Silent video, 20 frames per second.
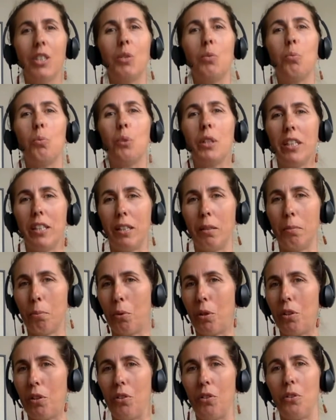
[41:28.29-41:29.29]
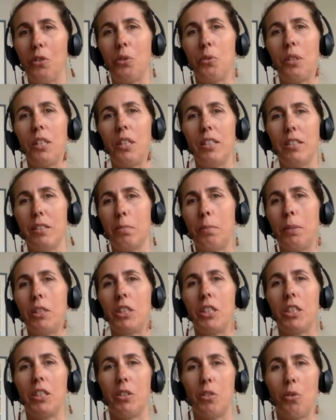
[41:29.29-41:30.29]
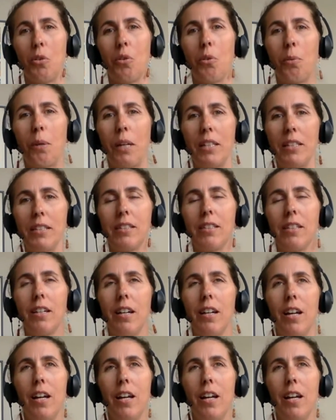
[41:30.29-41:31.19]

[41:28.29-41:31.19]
Really important nutrient, especially in the Northwest.